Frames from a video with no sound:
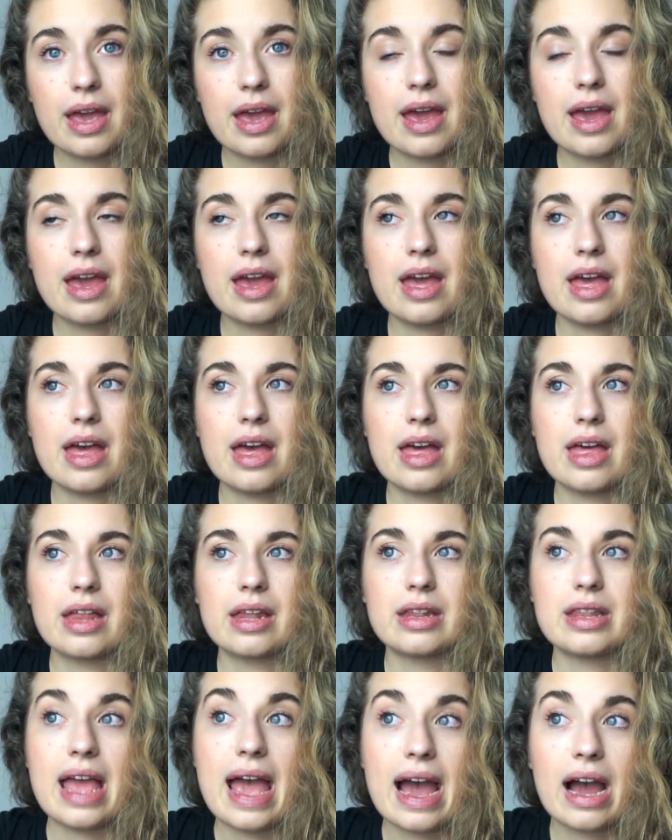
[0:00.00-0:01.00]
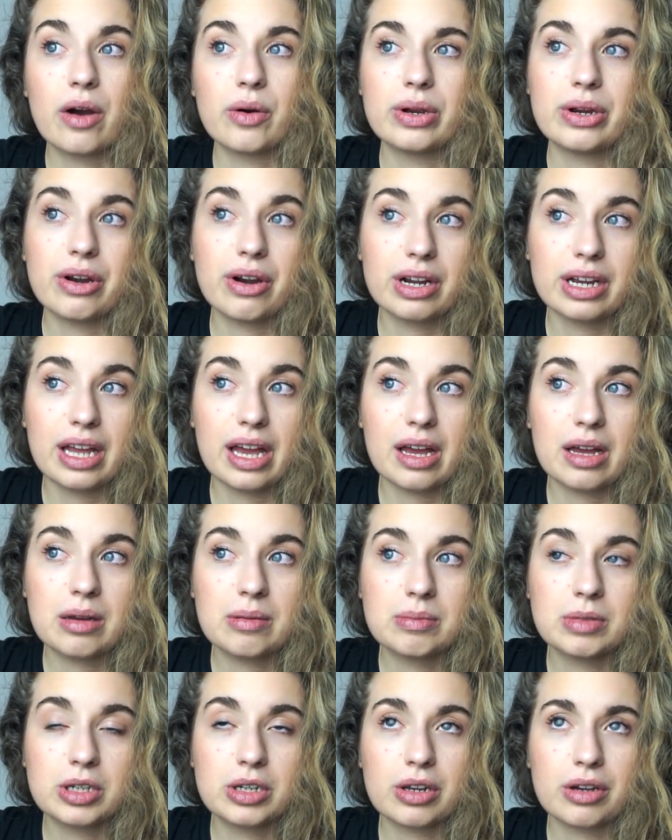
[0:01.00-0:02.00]
And now here I
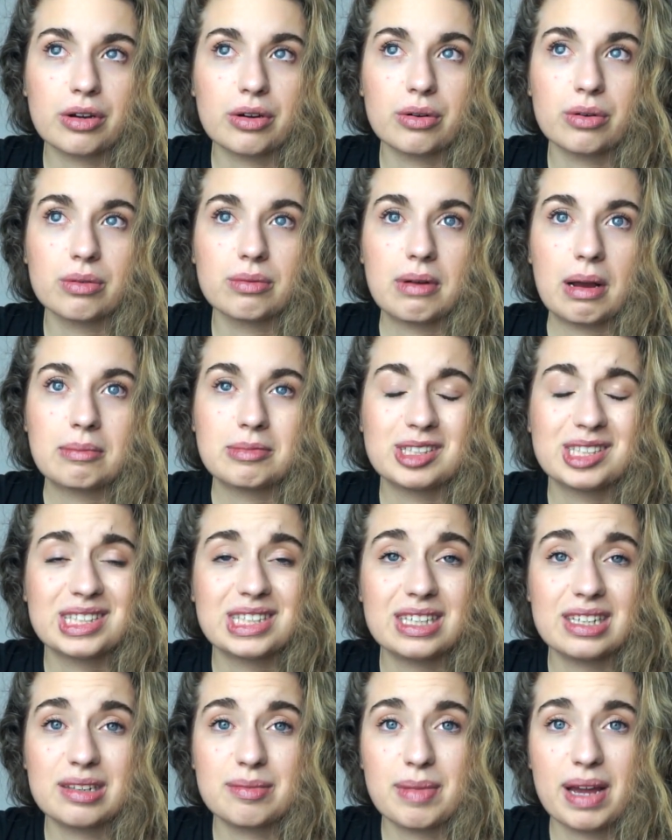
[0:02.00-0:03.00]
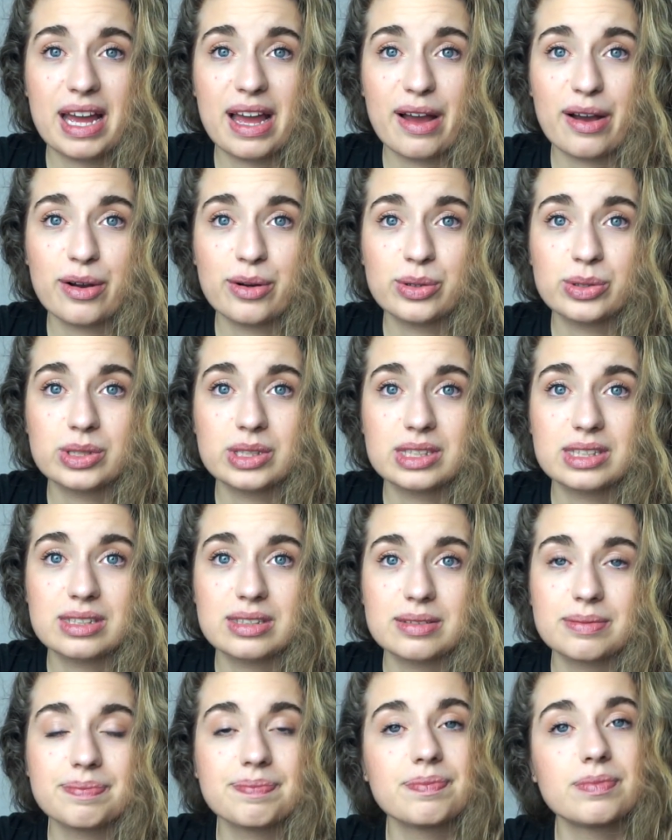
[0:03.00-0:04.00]
am, you know, I'm just sitting in my
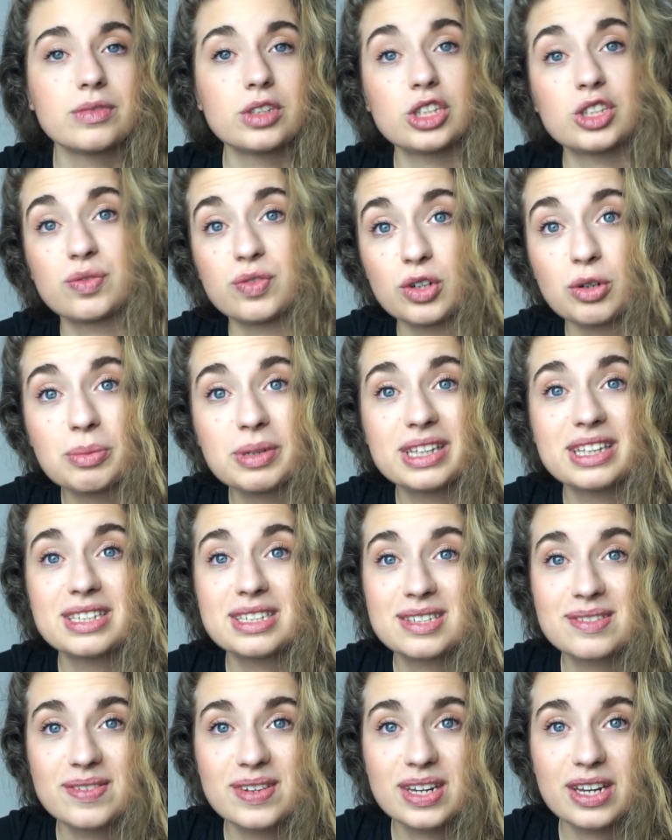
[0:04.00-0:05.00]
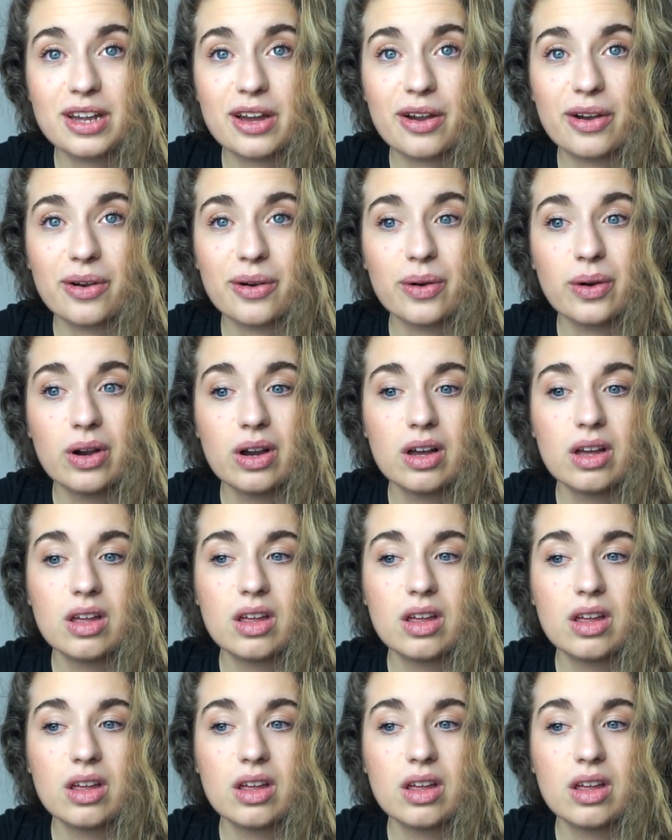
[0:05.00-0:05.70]
house, I'm just filming this video,